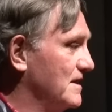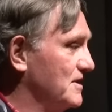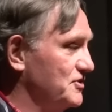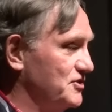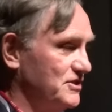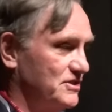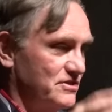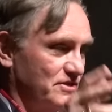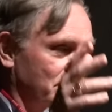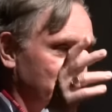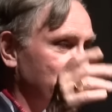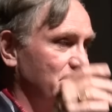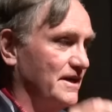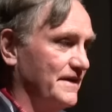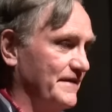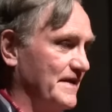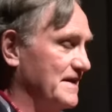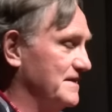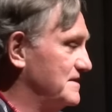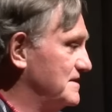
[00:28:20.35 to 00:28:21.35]
She turned
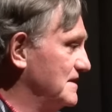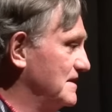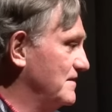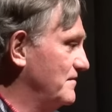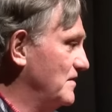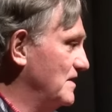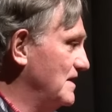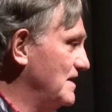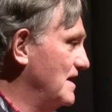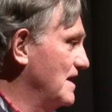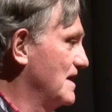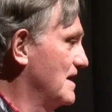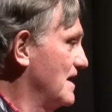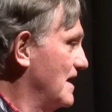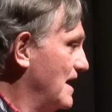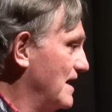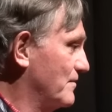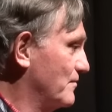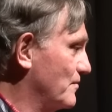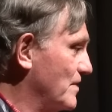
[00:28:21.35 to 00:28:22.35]
on that TV,
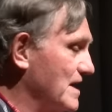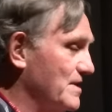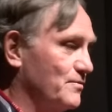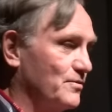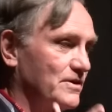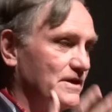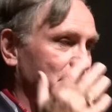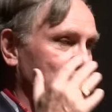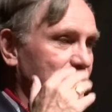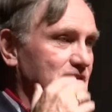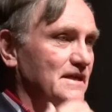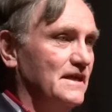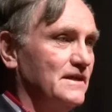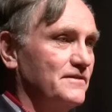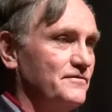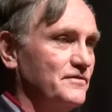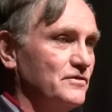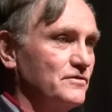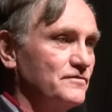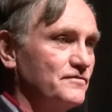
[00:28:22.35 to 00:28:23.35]
and right where I had
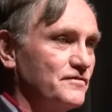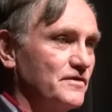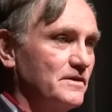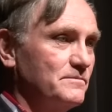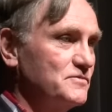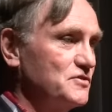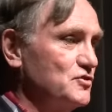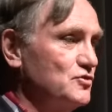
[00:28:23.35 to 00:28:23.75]
telephoned from,